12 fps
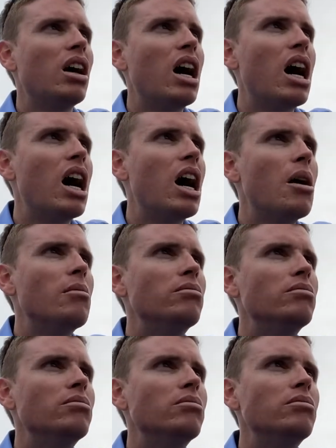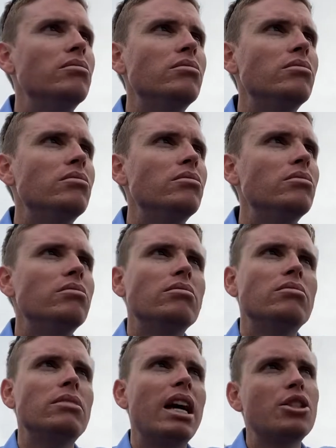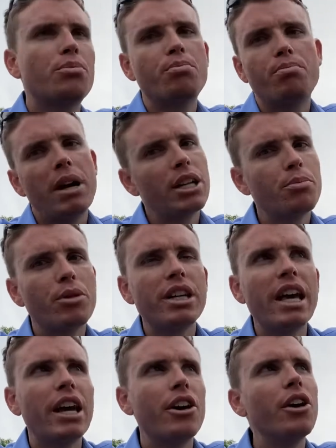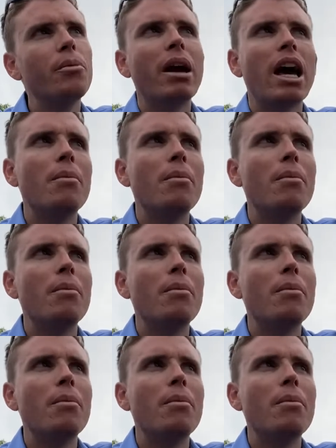Um, that's that's pretty dang good, man.